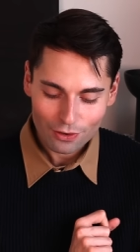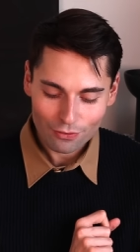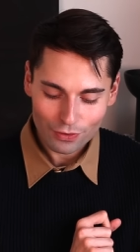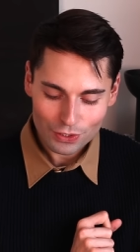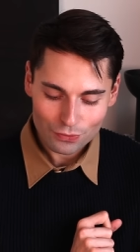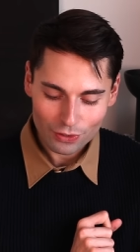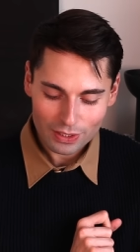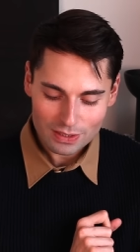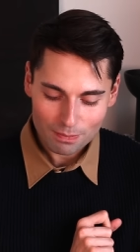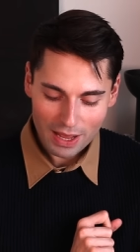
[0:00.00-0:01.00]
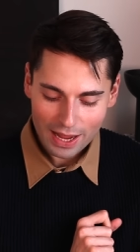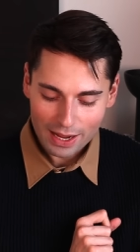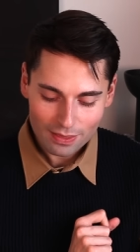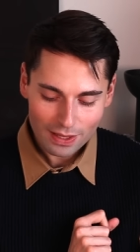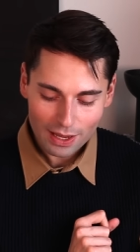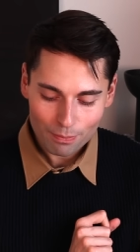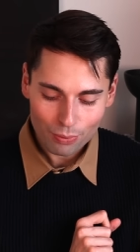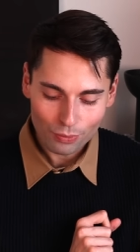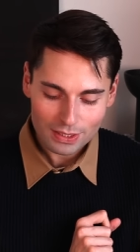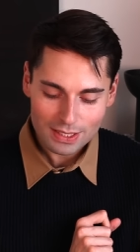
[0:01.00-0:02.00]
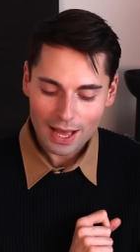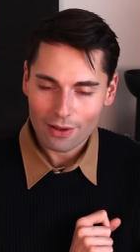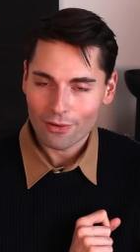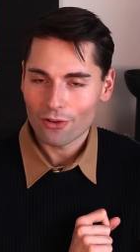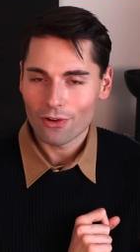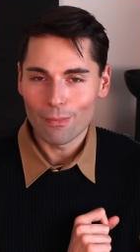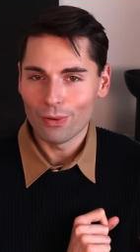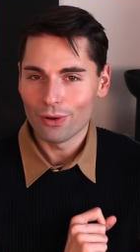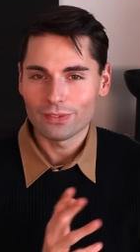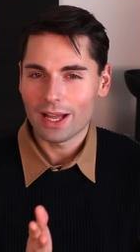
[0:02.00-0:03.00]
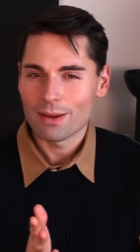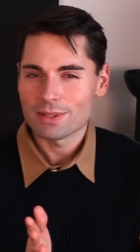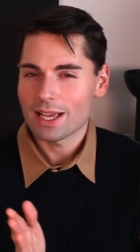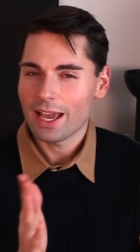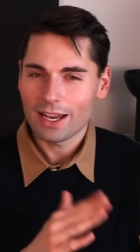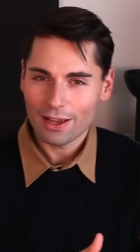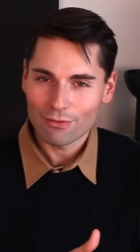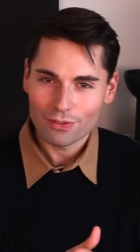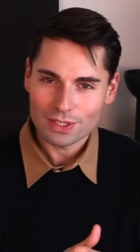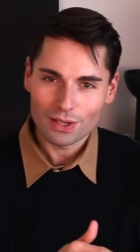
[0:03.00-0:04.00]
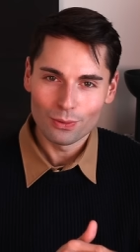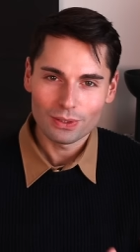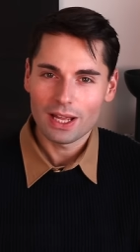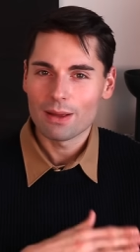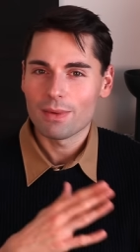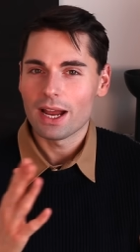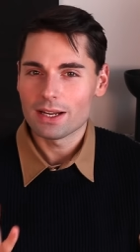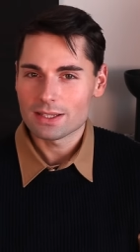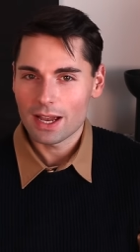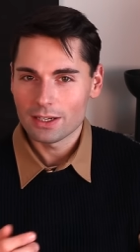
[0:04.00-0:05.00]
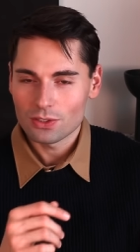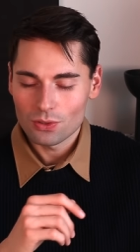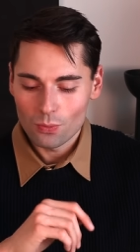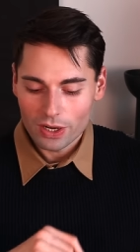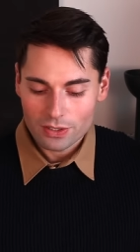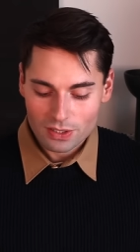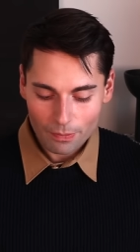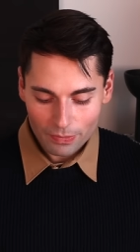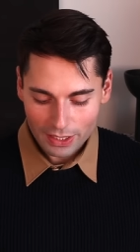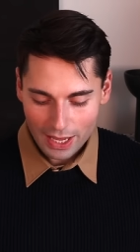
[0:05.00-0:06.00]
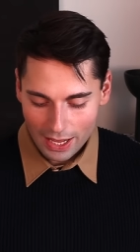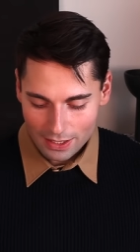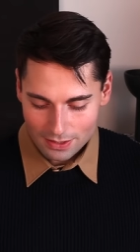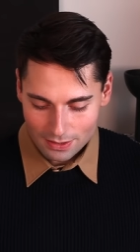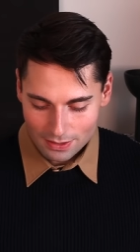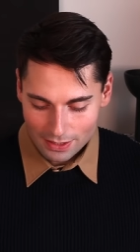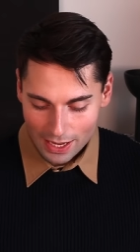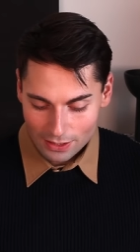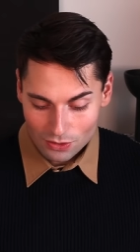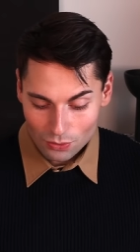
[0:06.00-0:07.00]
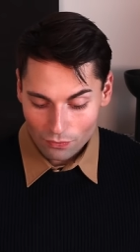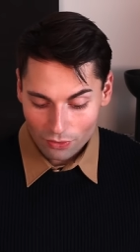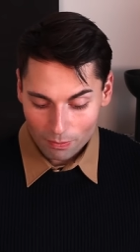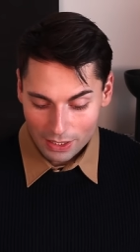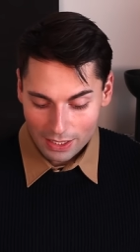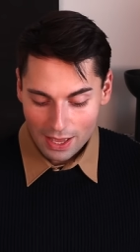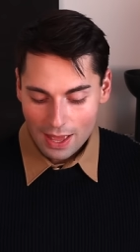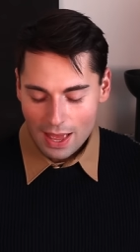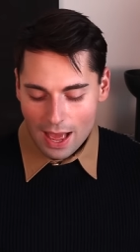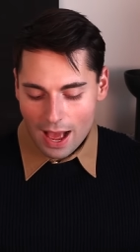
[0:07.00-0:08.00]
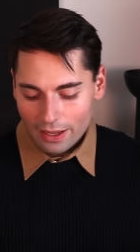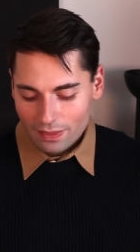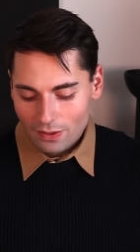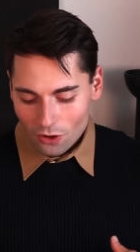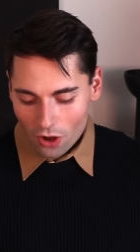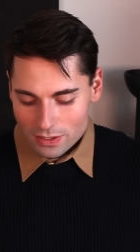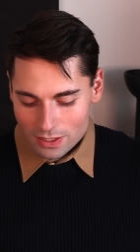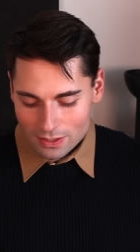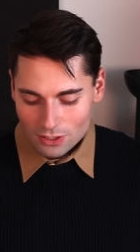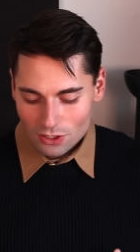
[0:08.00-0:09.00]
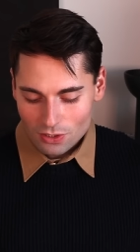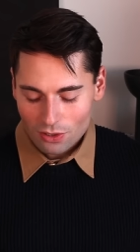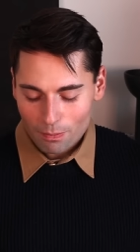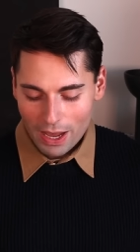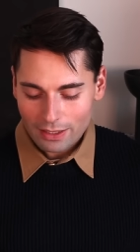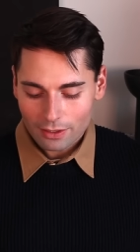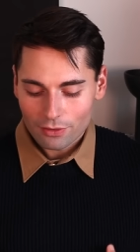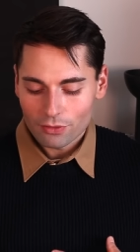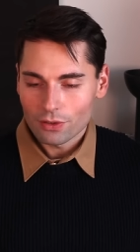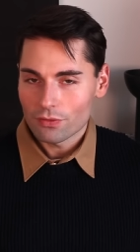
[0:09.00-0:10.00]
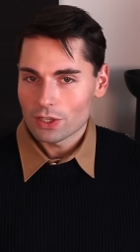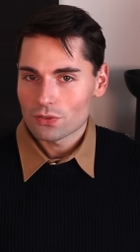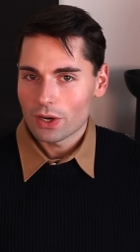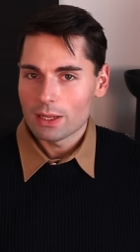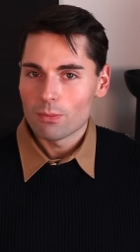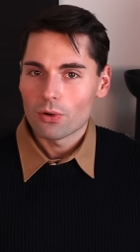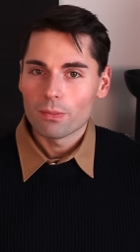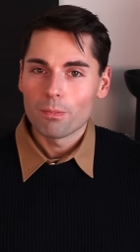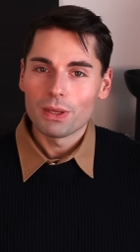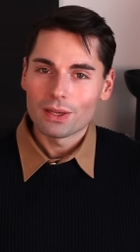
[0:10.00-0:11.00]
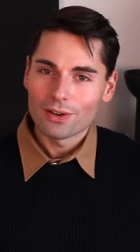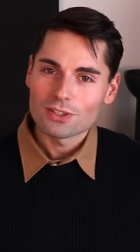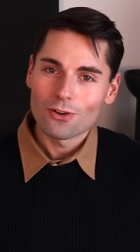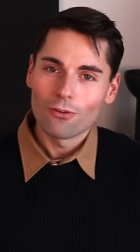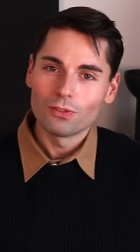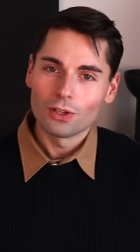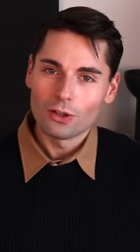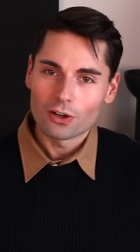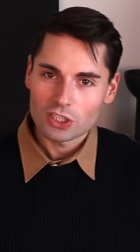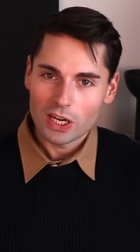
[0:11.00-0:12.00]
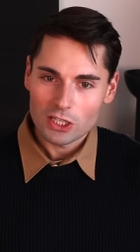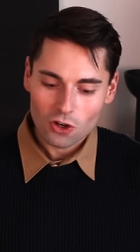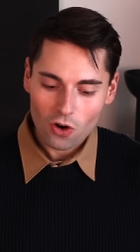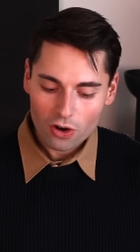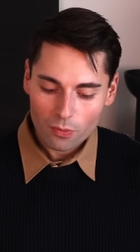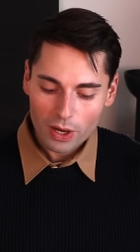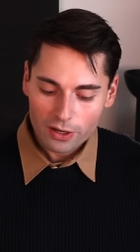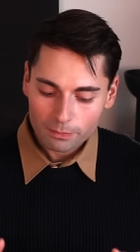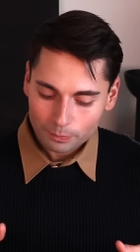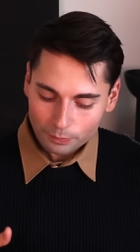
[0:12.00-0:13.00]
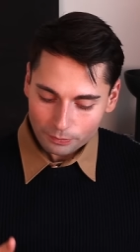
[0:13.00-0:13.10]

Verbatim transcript: reached for this bag. I think I pulled this out a couple of times and every single time I decided to wear something else instead. So for me, I think the Constance is just not a bag that I really reach for anymore because of the large H hardware